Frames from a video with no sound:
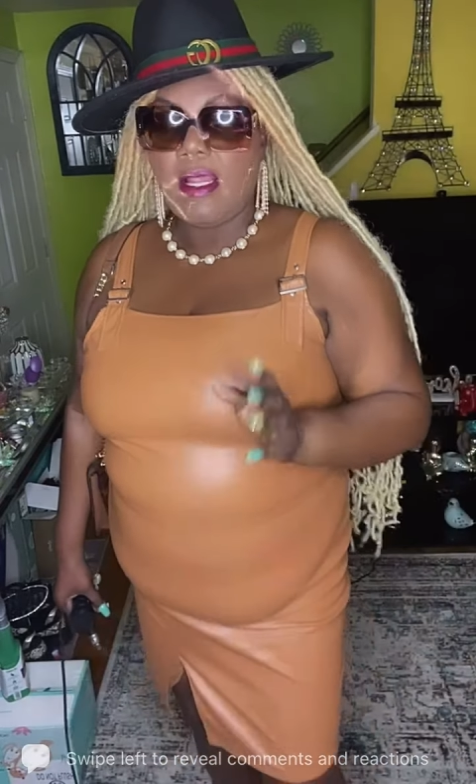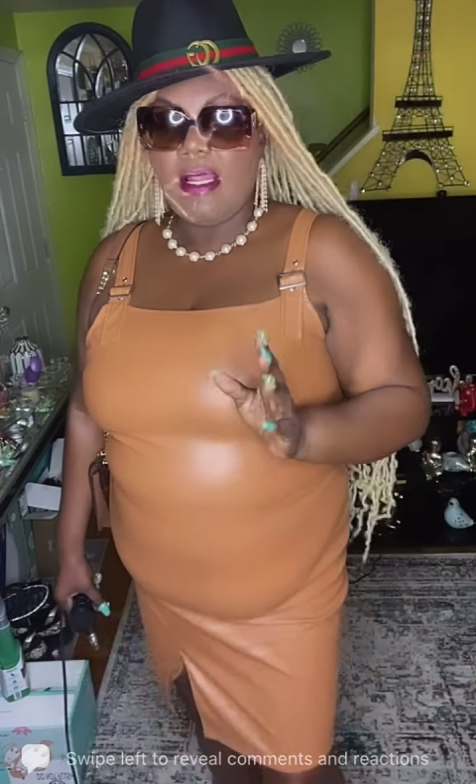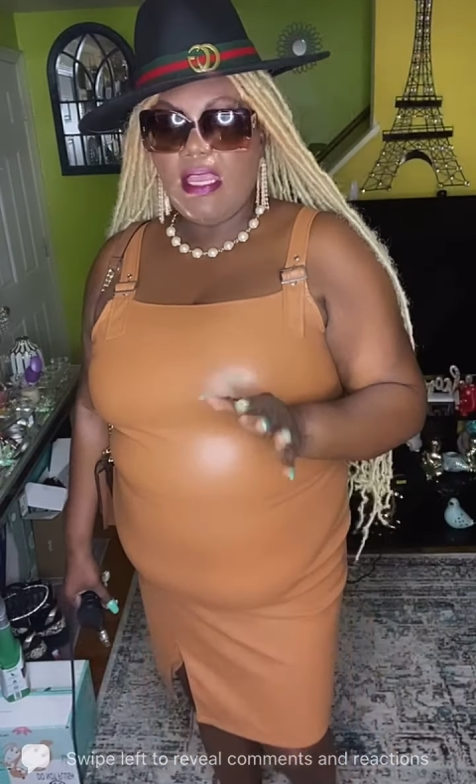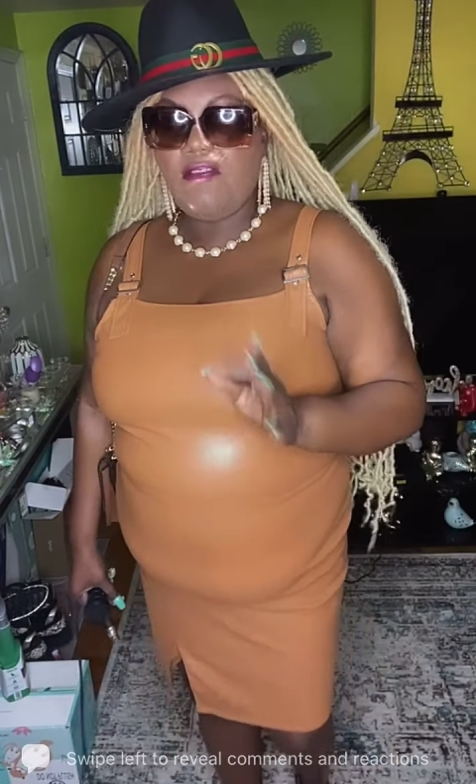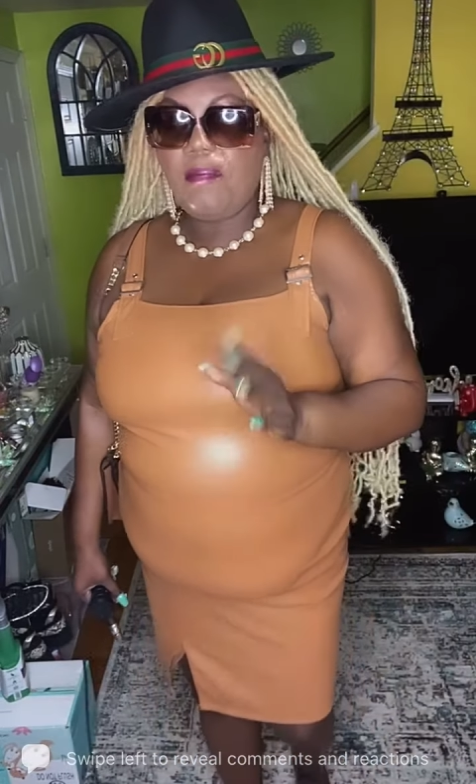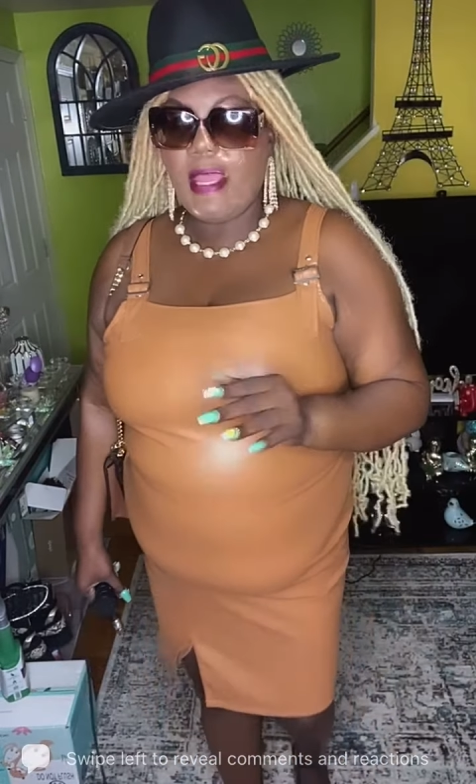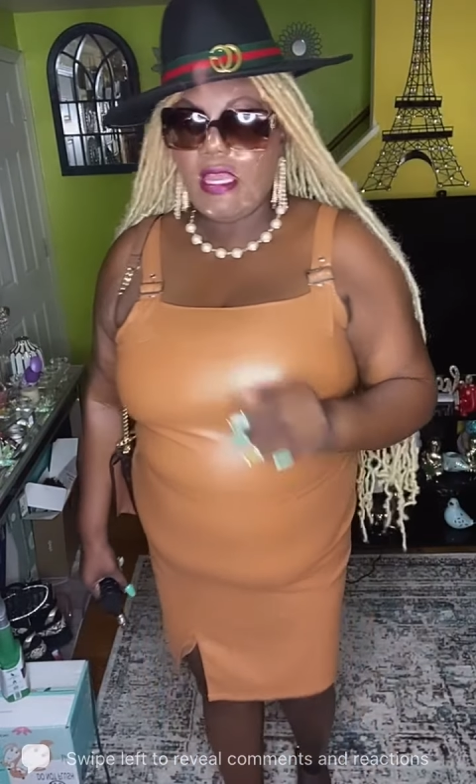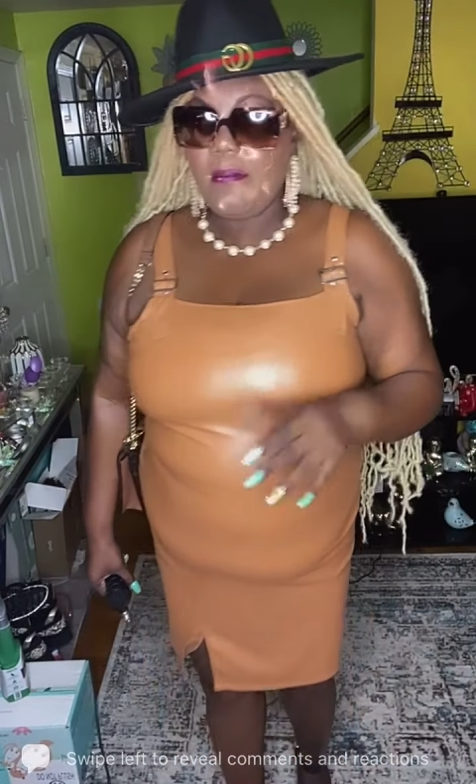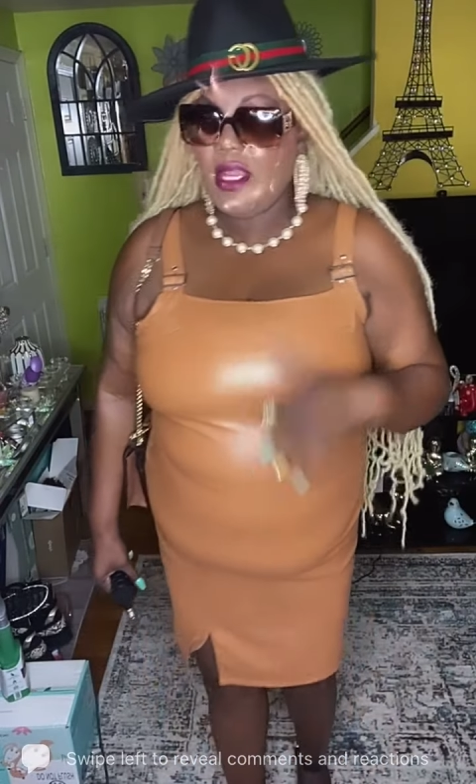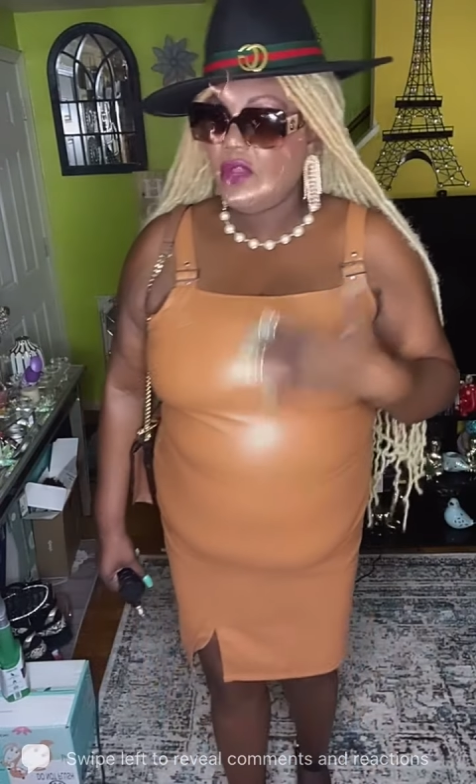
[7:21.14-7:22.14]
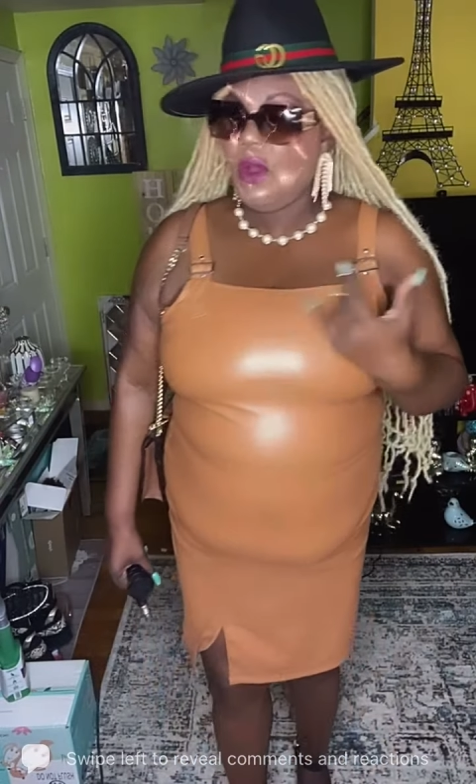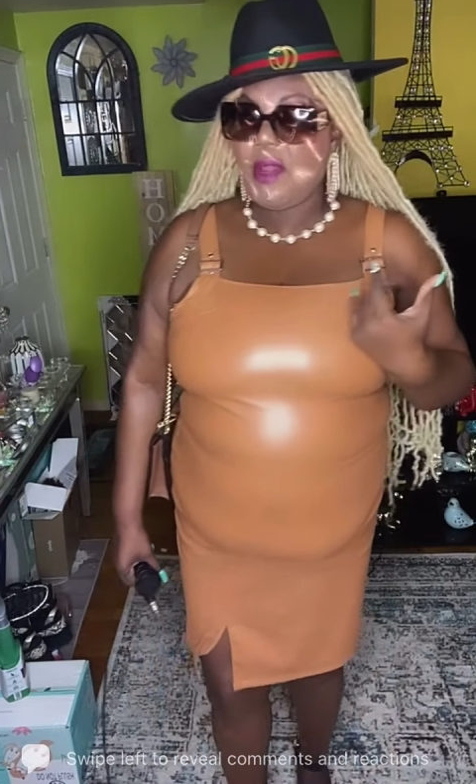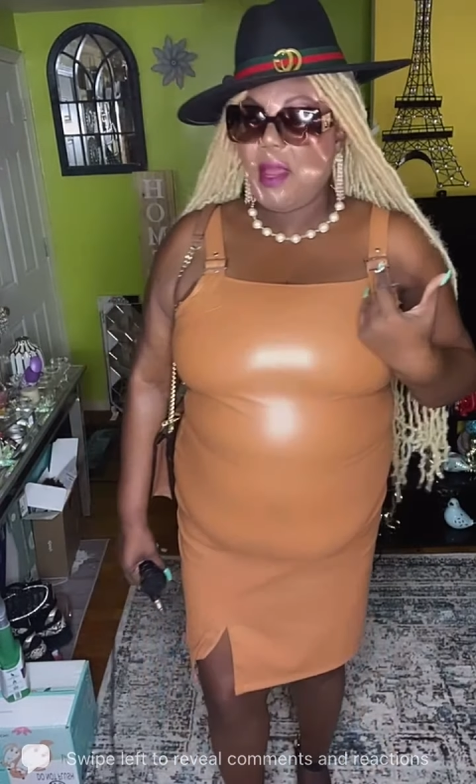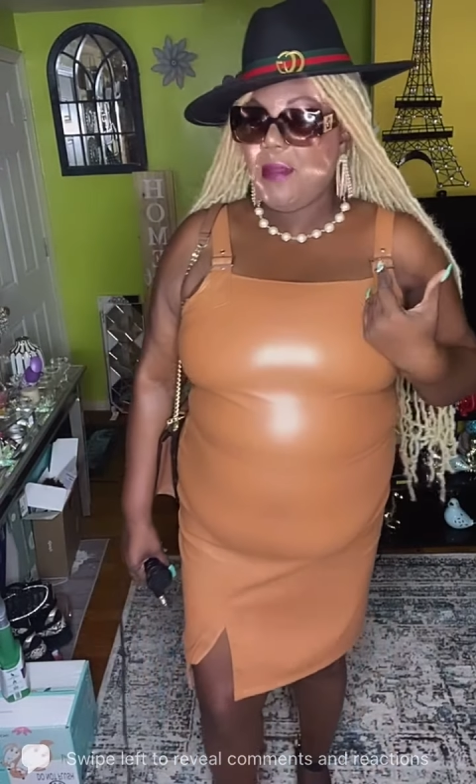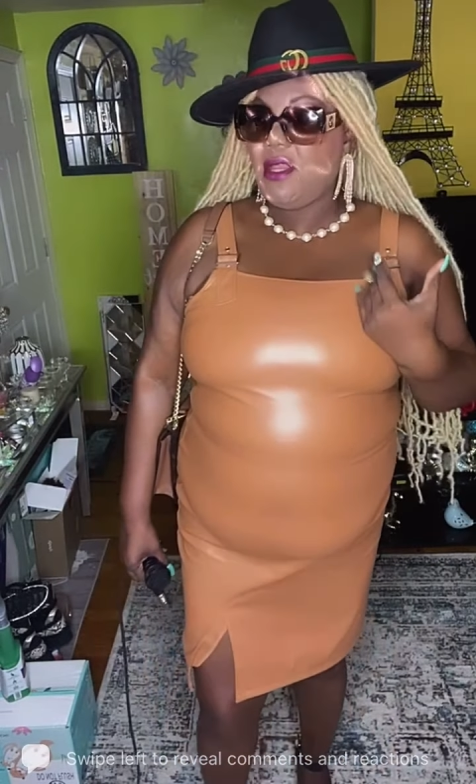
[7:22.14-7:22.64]
Leave my name.
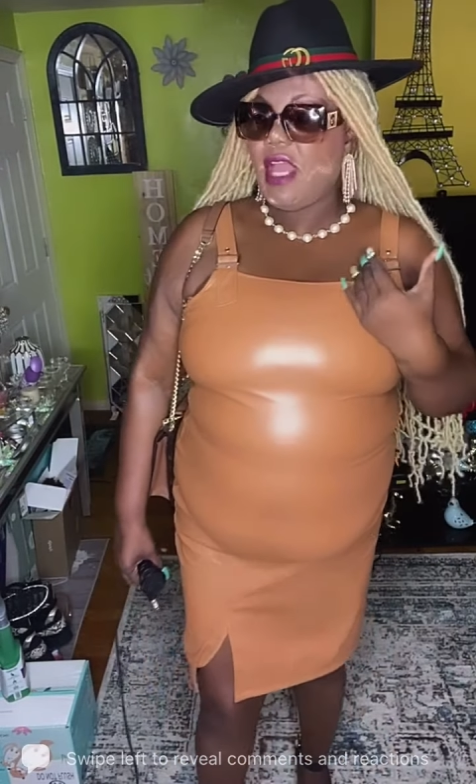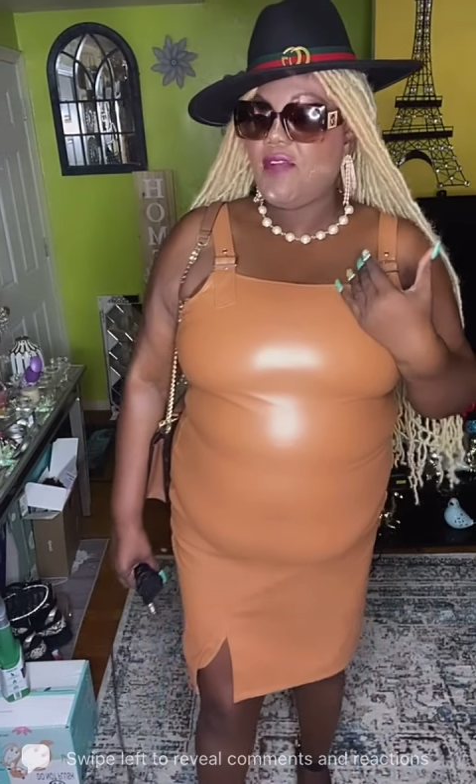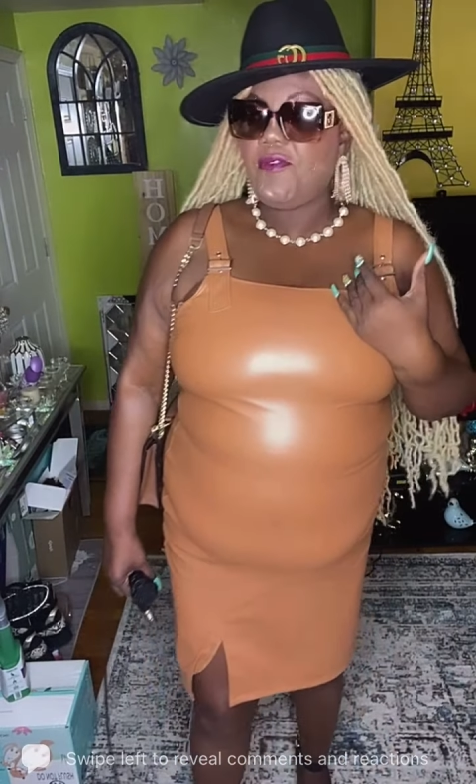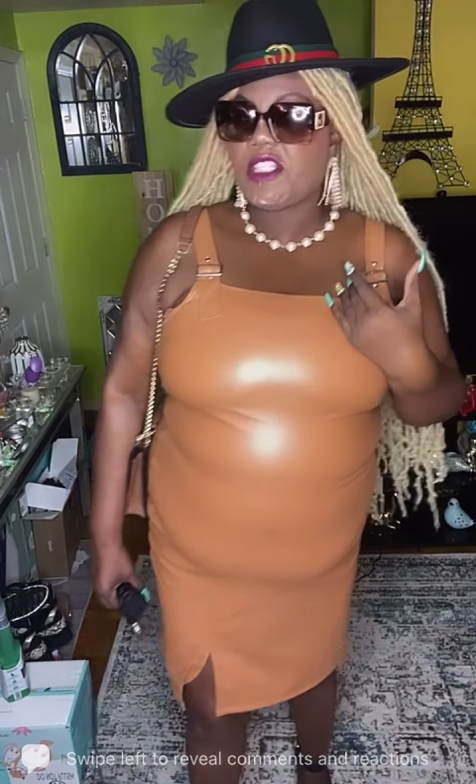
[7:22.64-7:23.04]
I